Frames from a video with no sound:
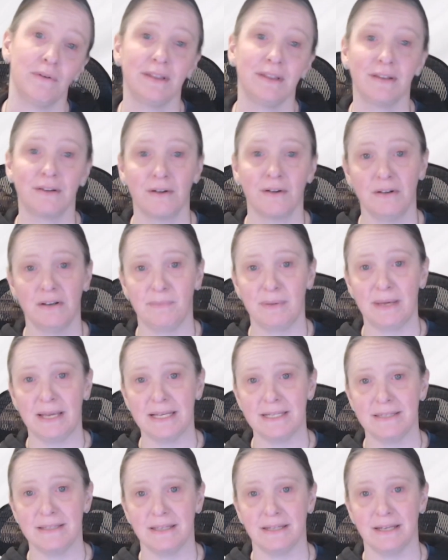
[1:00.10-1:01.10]
write the code to
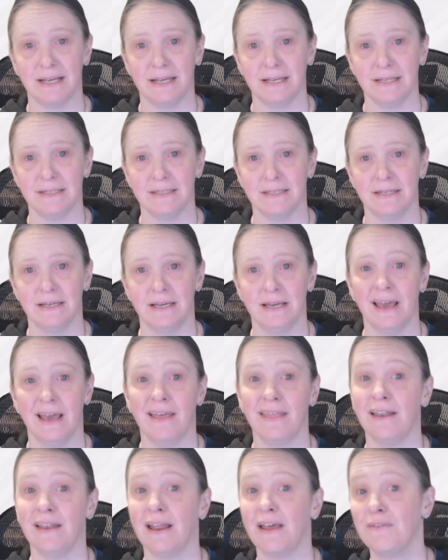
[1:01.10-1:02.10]
pass the test.
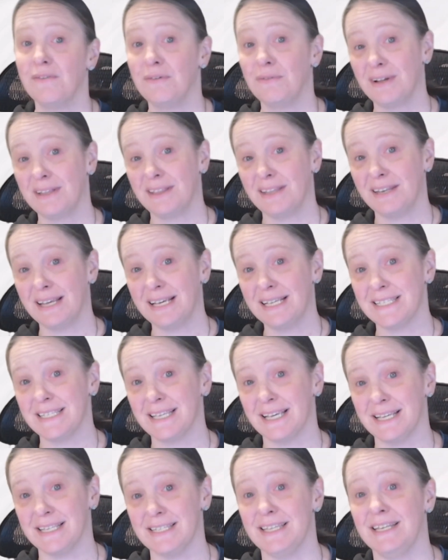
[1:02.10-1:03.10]
Then I would write the next
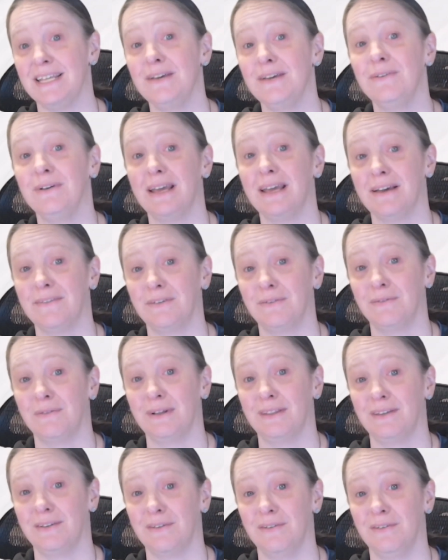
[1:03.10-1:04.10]
test, and he would have to write
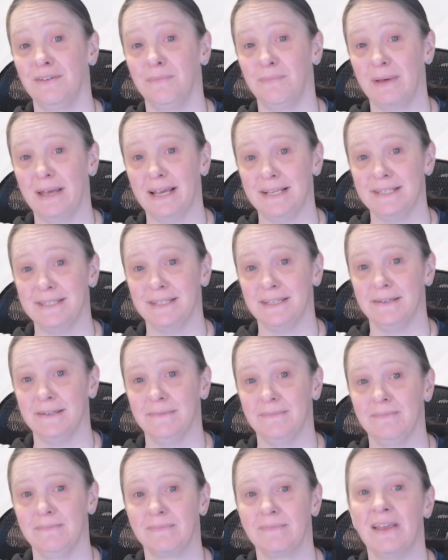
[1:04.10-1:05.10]
the code to pass it.
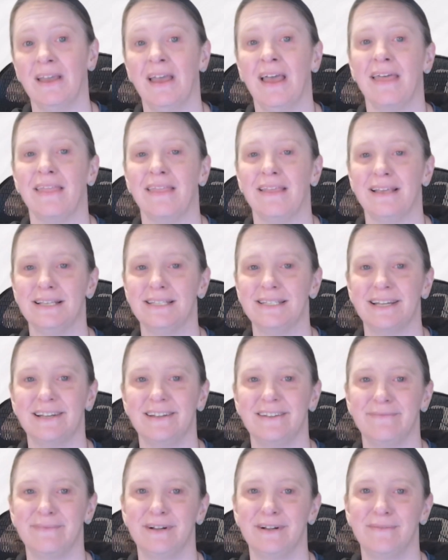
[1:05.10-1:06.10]
This style
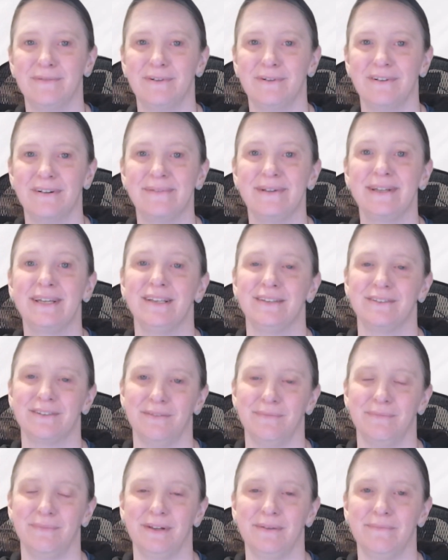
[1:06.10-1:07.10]
of pair programming is
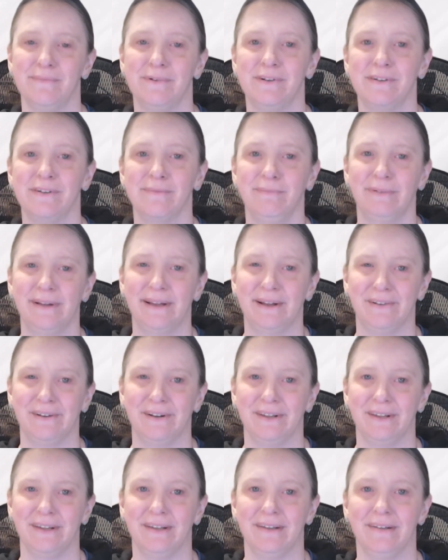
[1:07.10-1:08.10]
called ping-pong
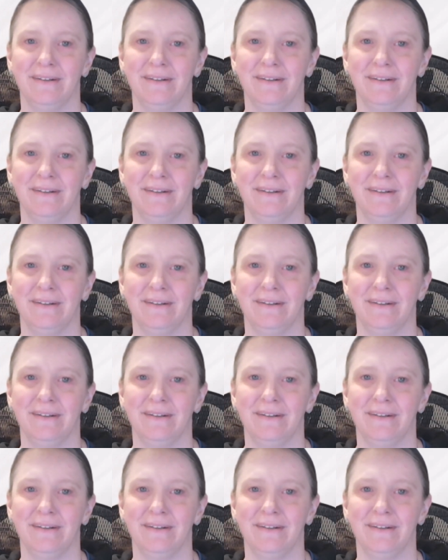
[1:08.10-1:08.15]
pairing.